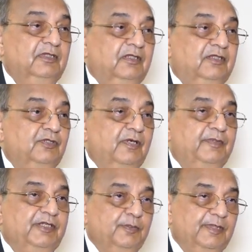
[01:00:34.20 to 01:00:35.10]
You have
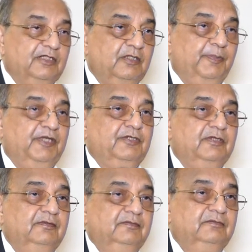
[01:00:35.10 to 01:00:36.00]
intubated the
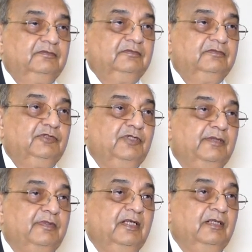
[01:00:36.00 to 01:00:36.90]
patient, you
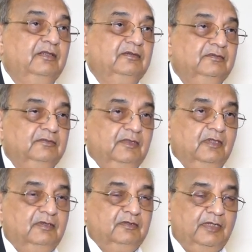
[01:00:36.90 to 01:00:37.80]

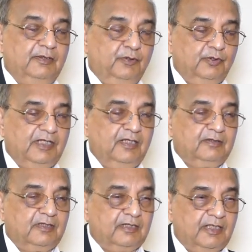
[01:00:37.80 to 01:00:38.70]
have looked at
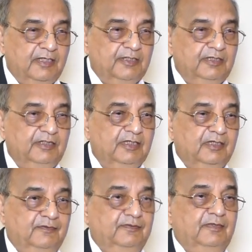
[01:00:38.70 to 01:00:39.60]
the criteria
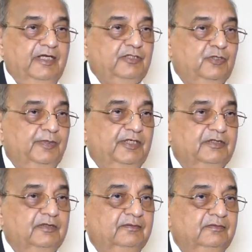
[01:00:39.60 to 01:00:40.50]
of
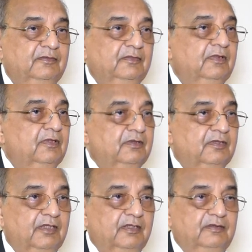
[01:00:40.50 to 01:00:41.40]
extubation,
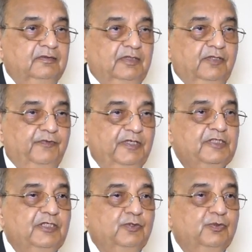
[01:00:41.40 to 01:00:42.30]
he
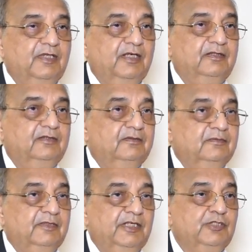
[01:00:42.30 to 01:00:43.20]
fits into that,
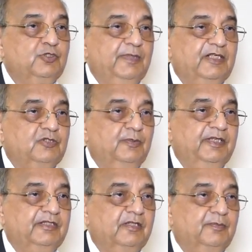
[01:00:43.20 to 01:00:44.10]
needs to be
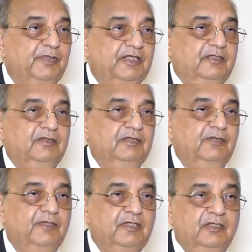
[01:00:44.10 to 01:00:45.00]
extubated, but
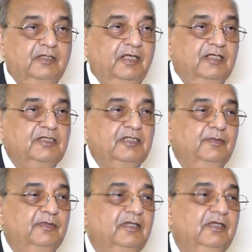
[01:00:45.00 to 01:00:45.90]
if I got
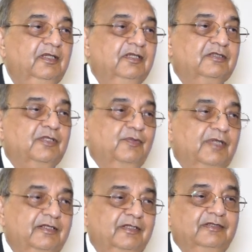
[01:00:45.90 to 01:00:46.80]
unstable
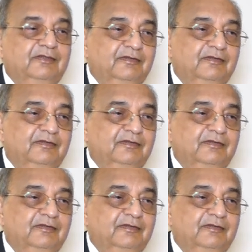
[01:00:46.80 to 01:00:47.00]
cervical